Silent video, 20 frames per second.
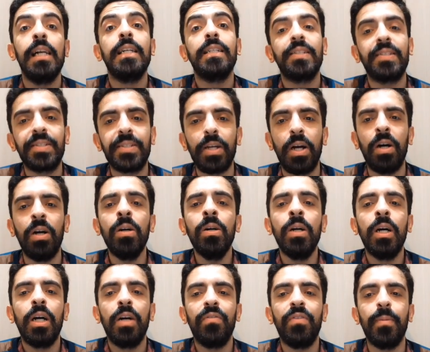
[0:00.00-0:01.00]

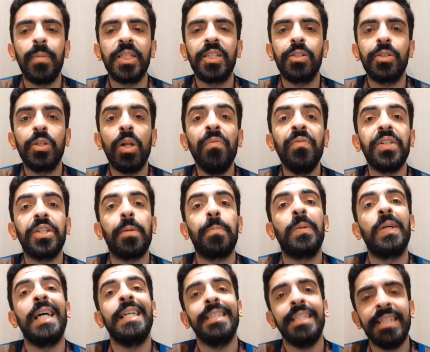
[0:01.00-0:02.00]
So, we must start with the
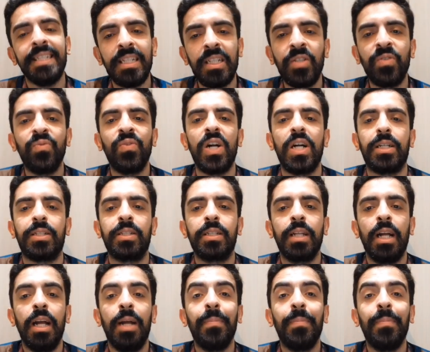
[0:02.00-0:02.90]
parentheses first,